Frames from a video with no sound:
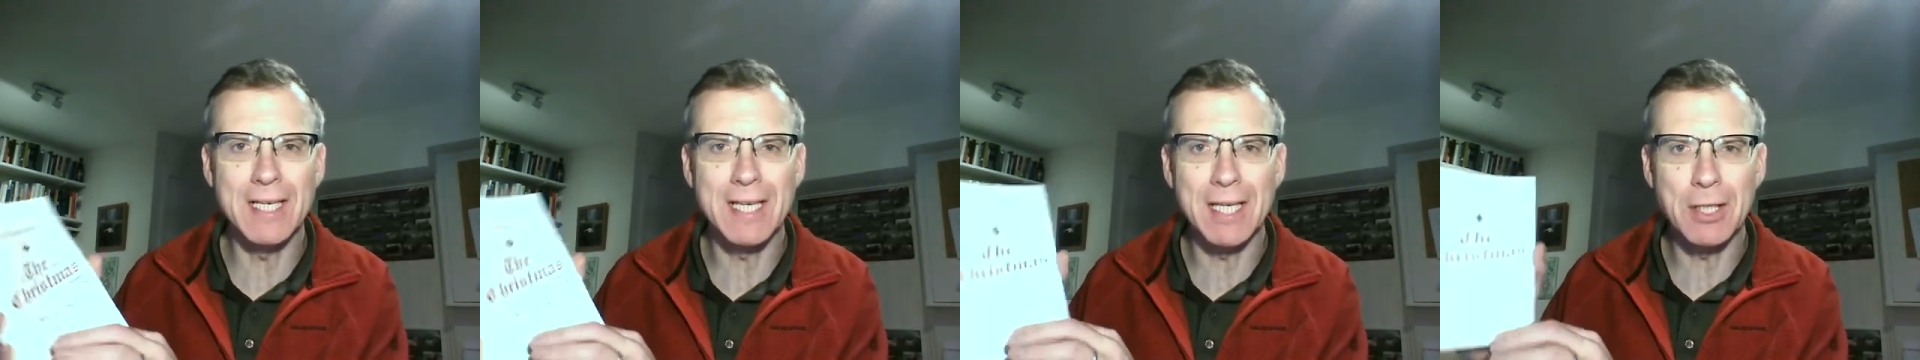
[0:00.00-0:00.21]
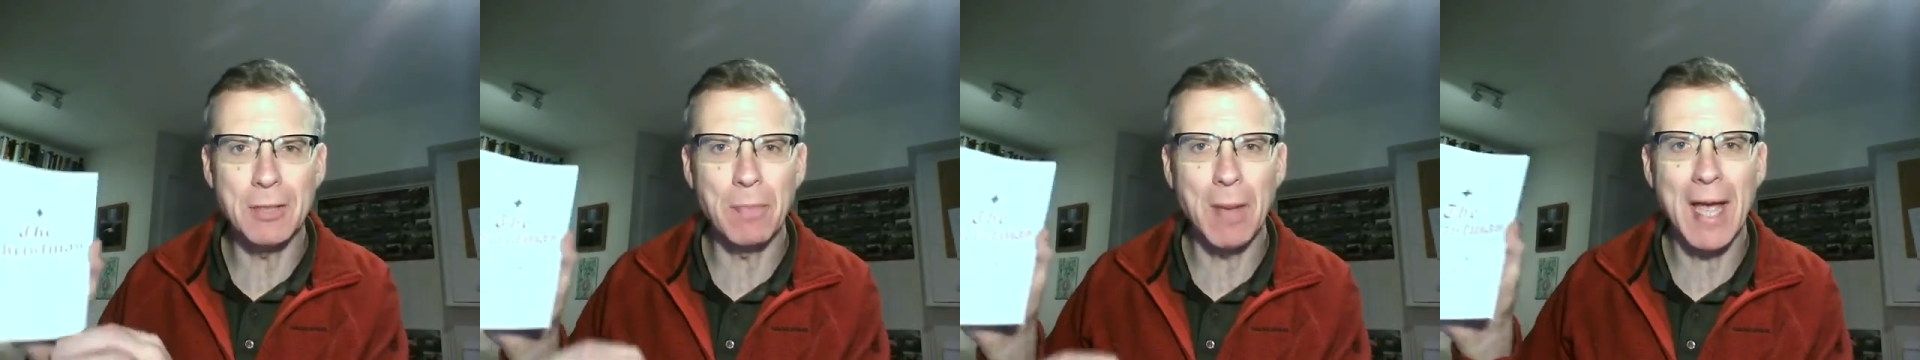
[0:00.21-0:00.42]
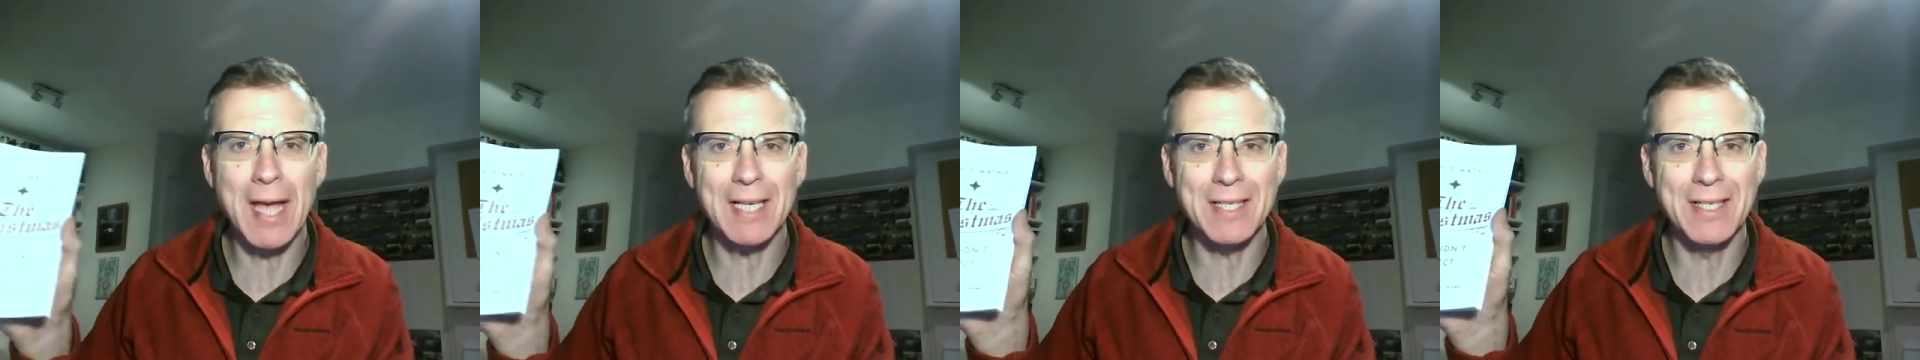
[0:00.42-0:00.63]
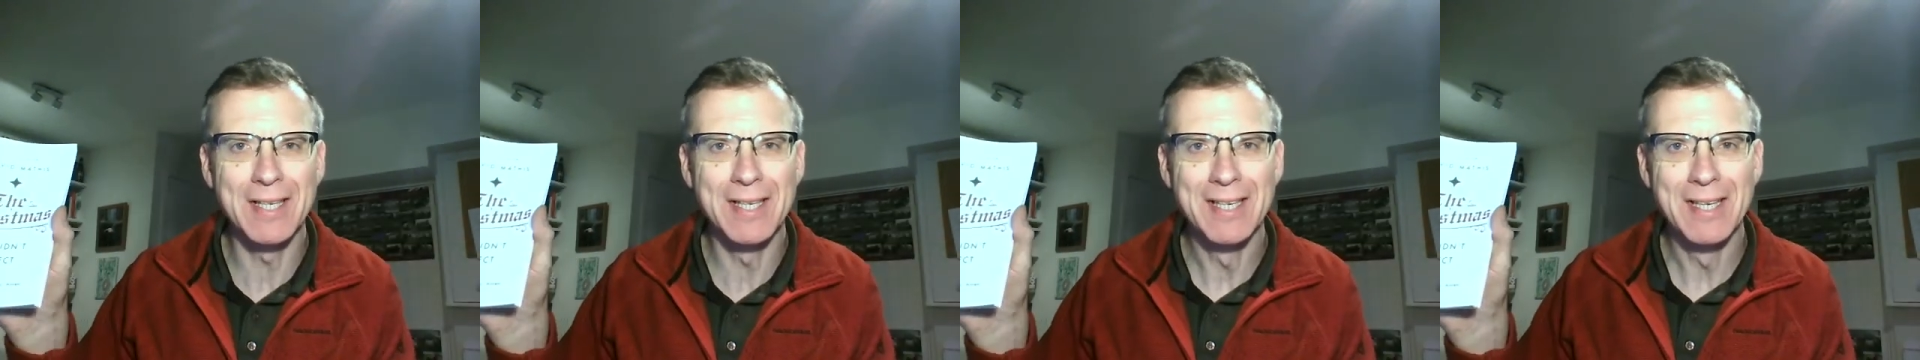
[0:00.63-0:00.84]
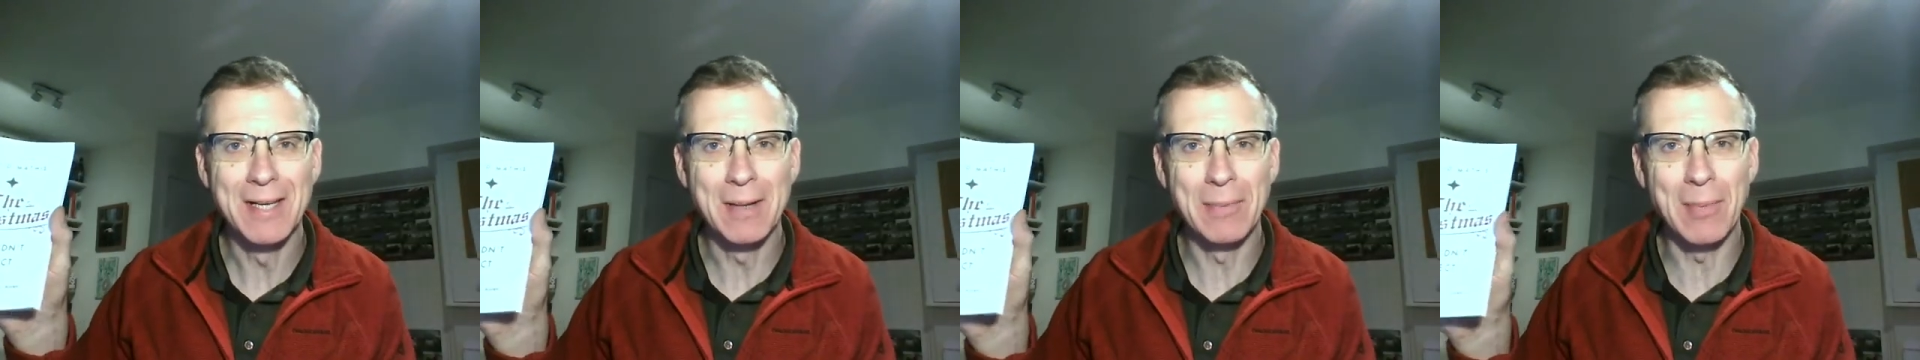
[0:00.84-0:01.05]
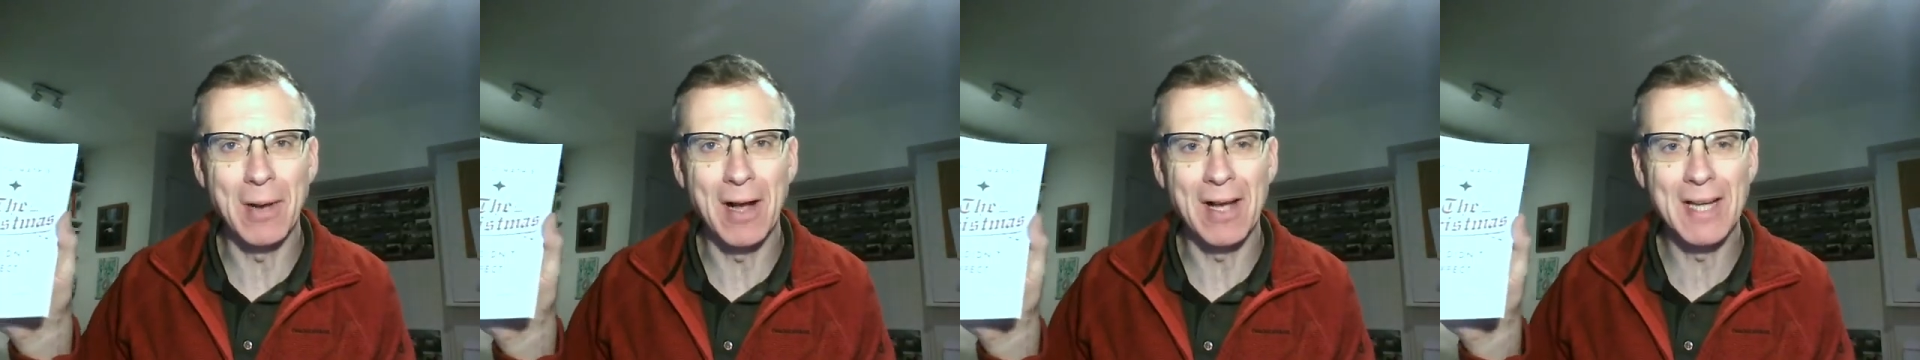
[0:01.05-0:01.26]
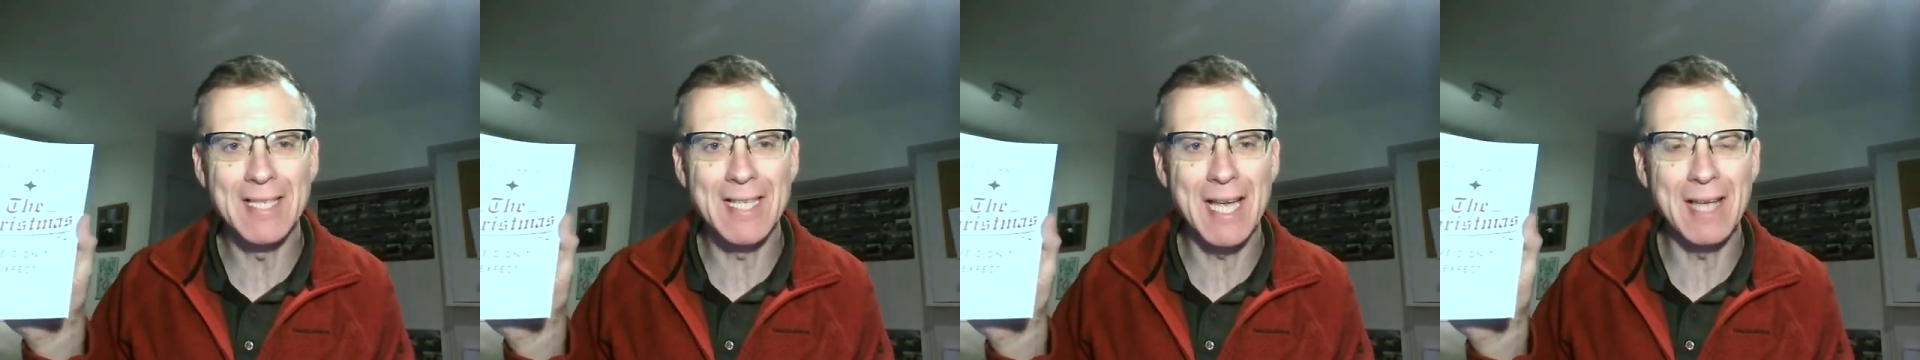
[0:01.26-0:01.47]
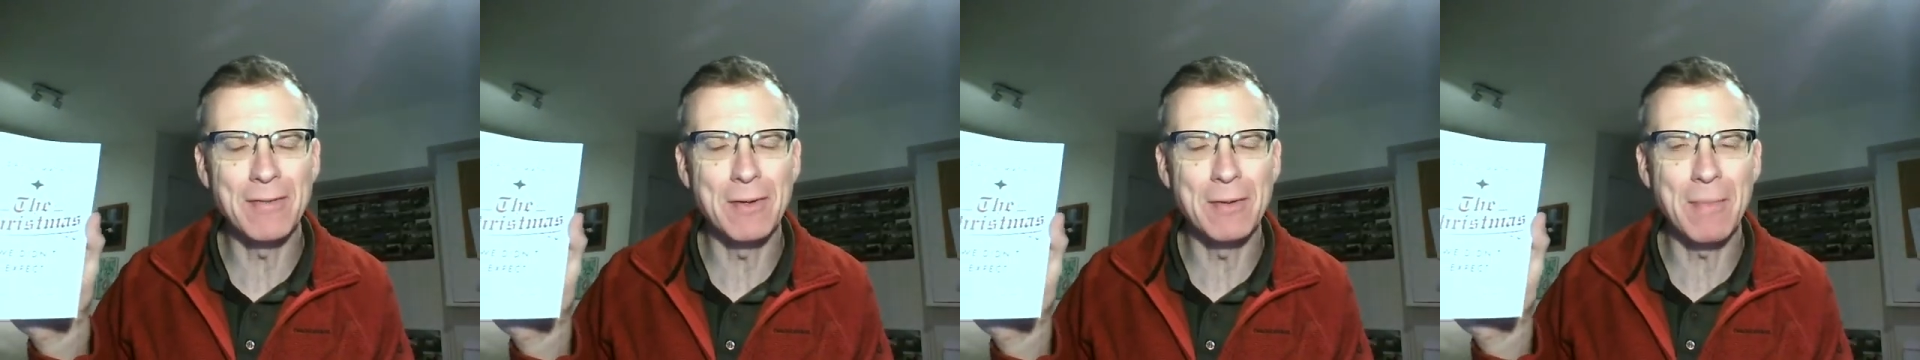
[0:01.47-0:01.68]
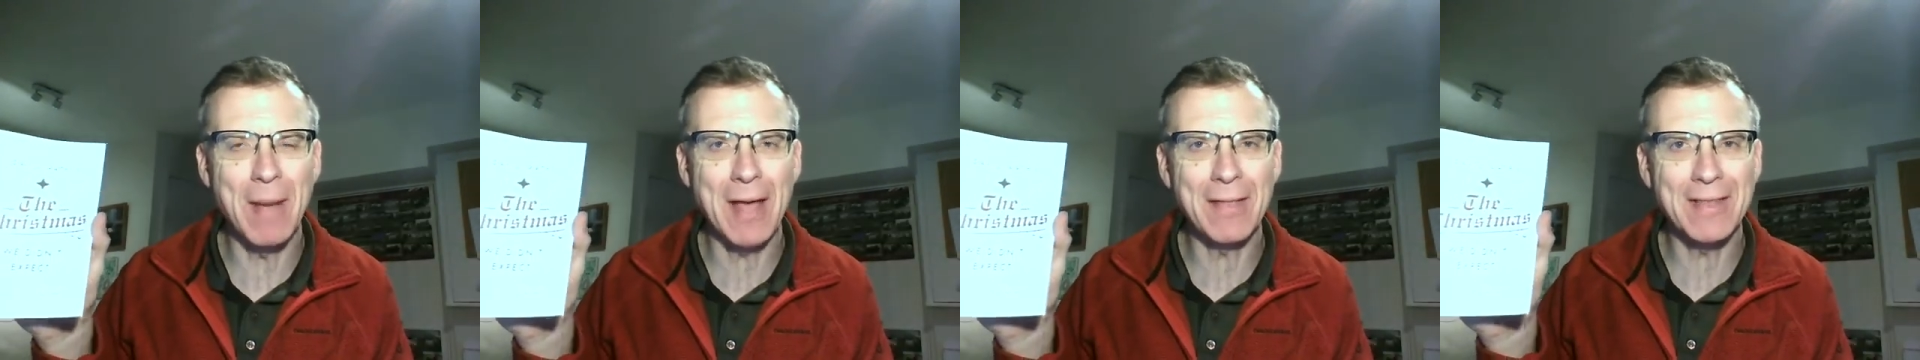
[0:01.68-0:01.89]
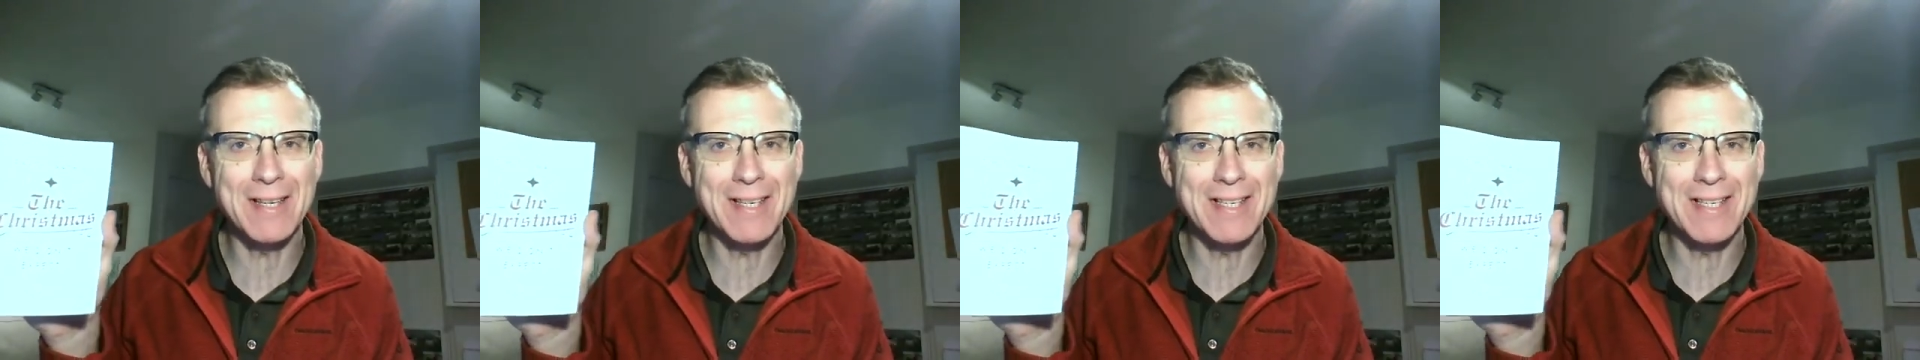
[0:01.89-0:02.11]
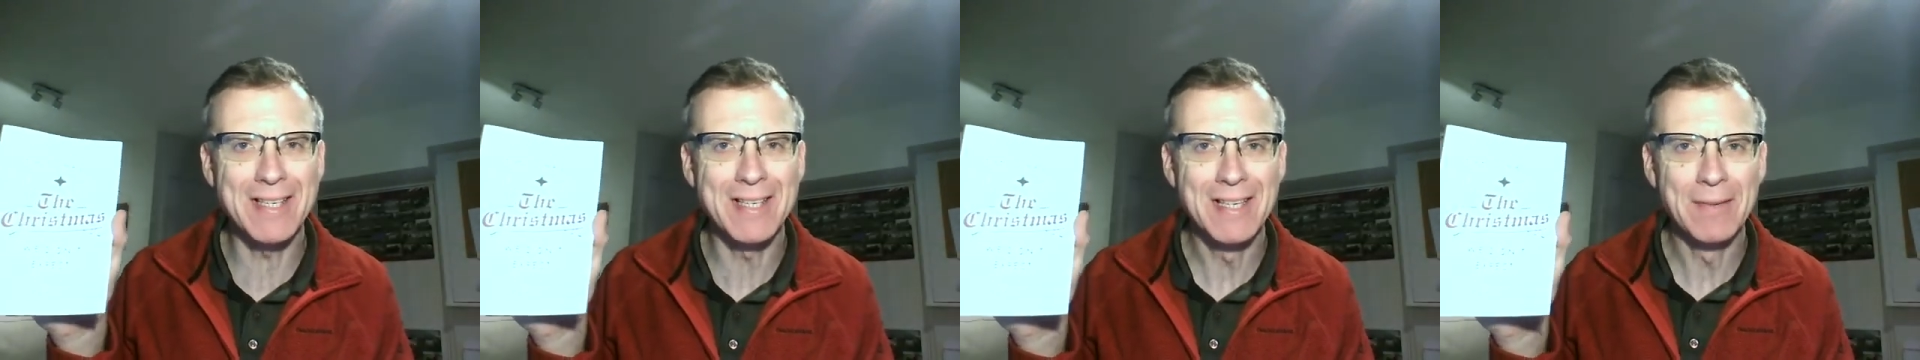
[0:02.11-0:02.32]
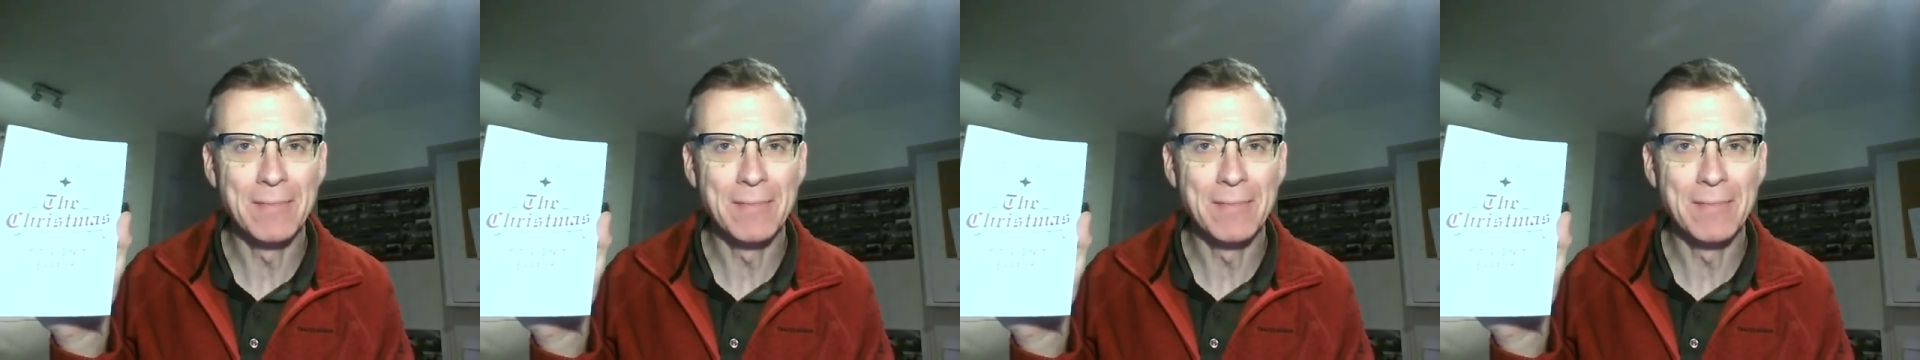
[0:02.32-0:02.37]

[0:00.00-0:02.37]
Expect by David Matthis,